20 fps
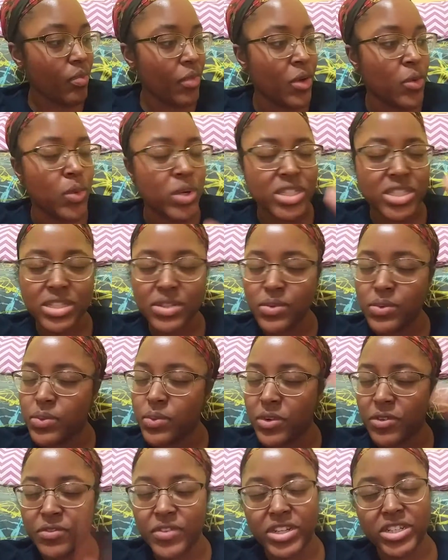once
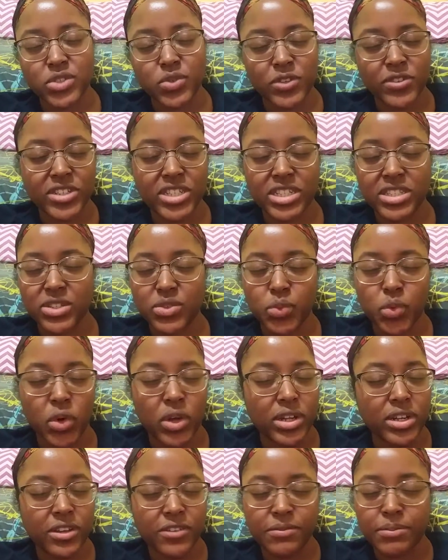we're finished with season
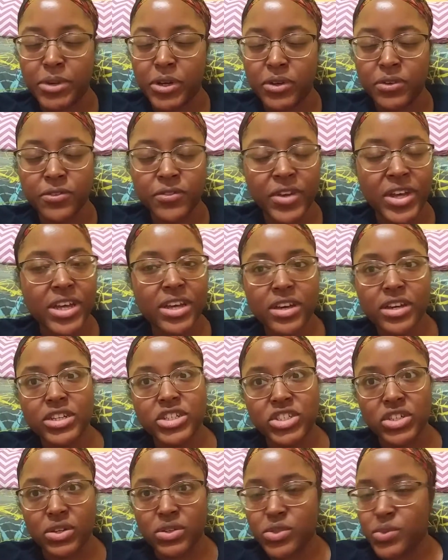1 of both
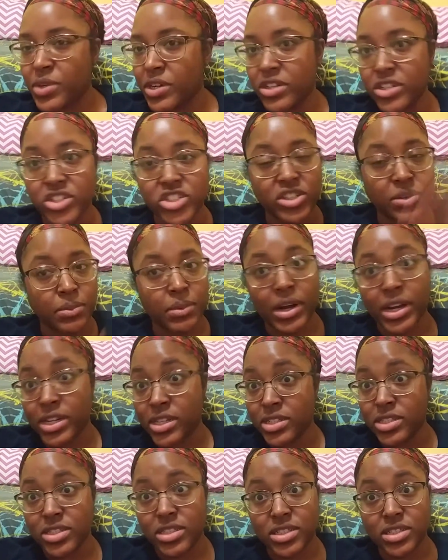shows, we're gonna jump right
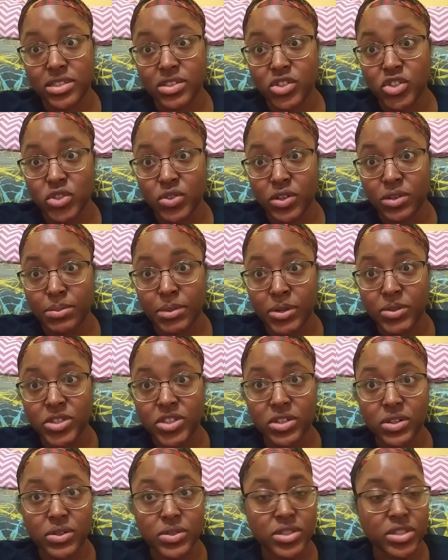into season 2 of both
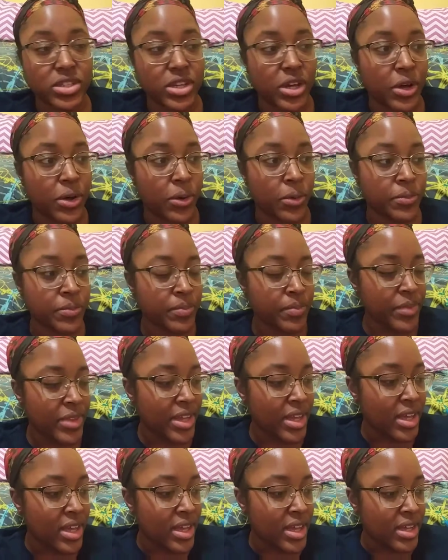shows. So
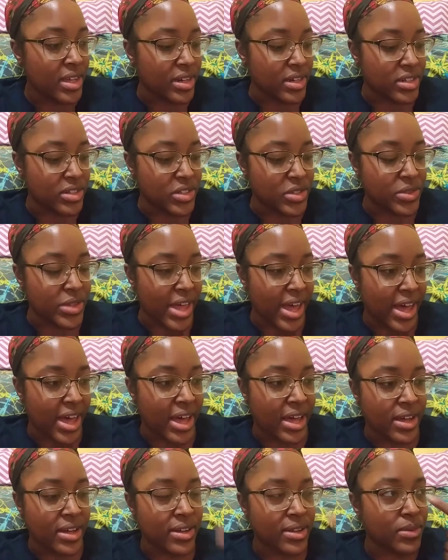gonna do
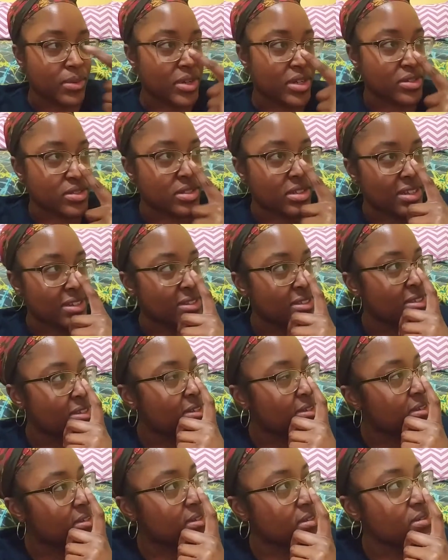that. What else did
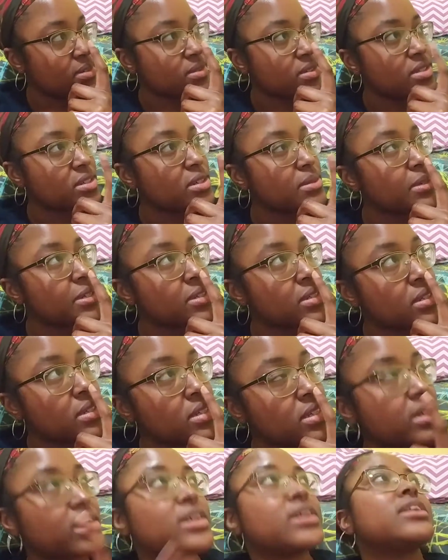what's the thing I was
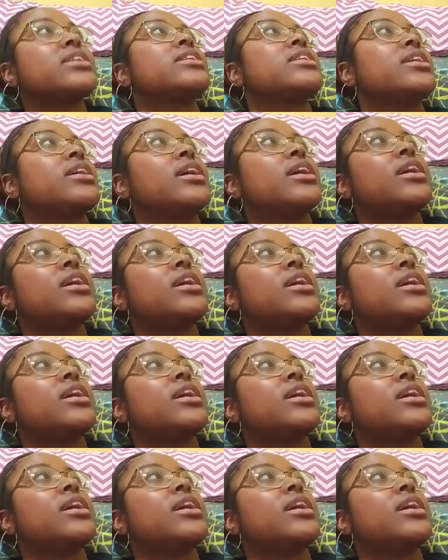saying?